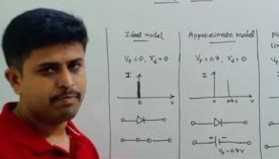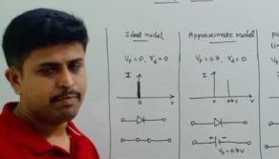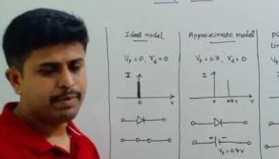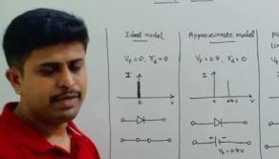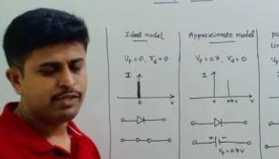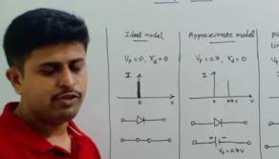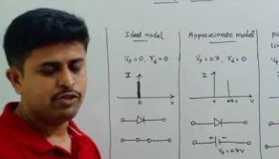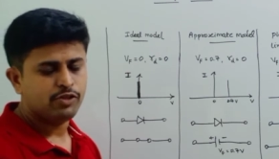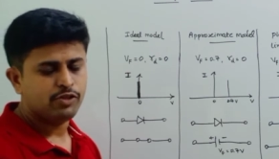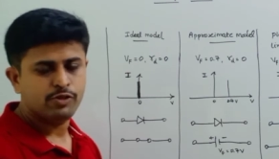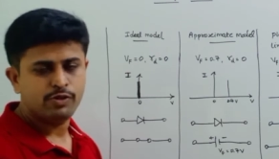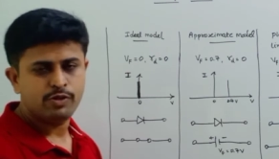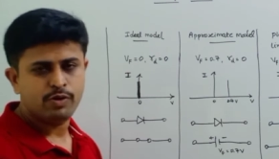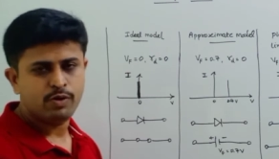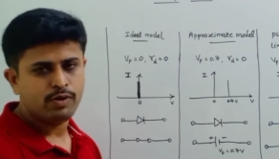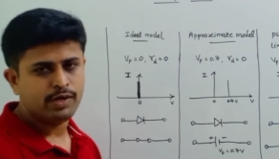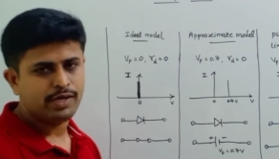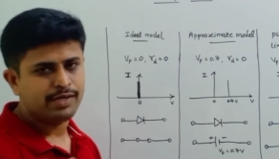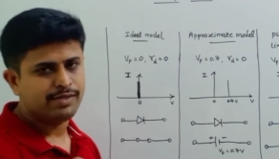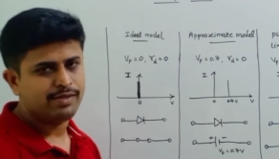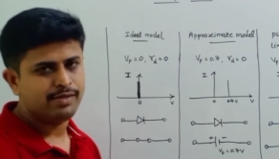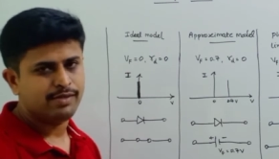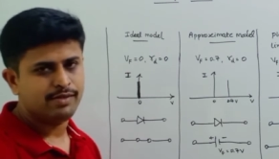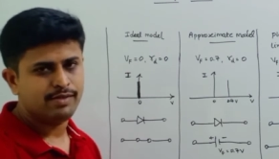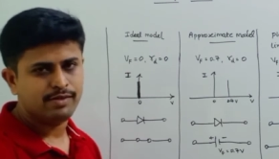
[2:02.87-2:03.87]
means no
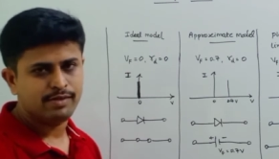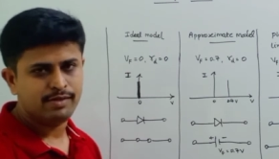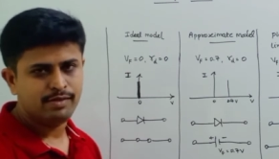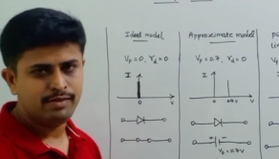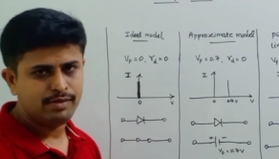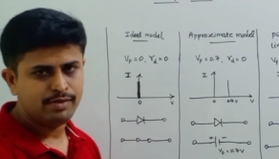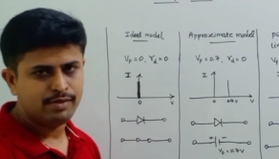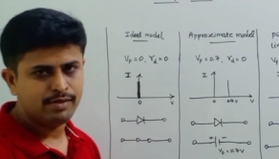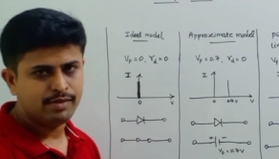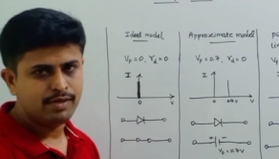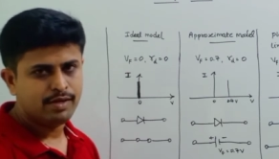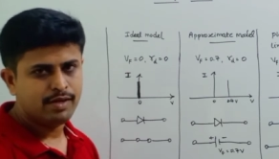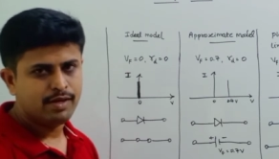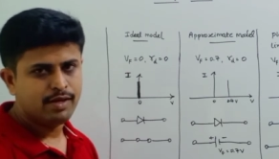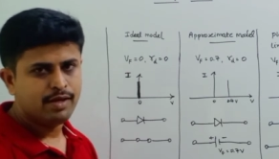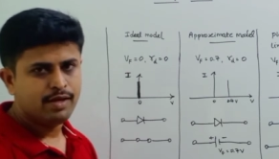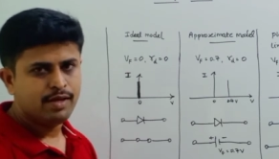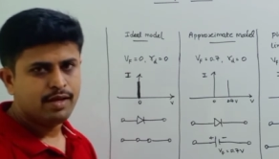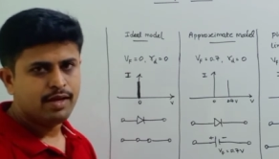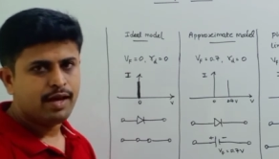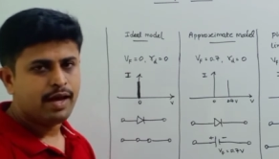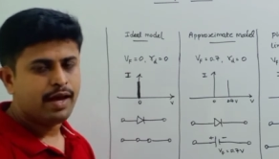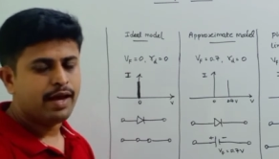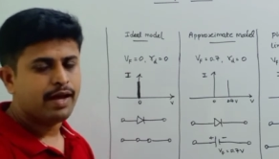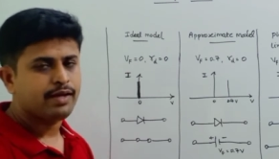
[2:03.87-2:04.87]
resistance,
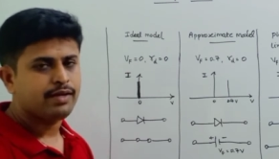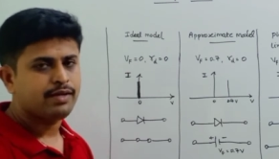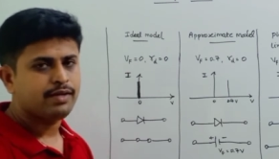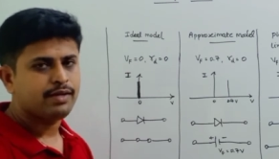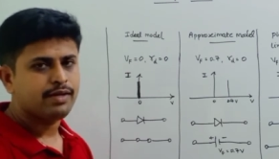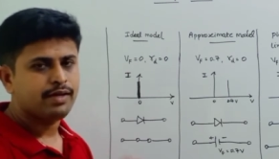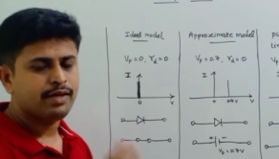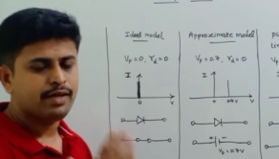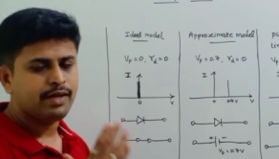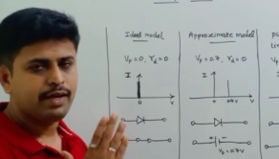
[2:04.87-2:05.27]
and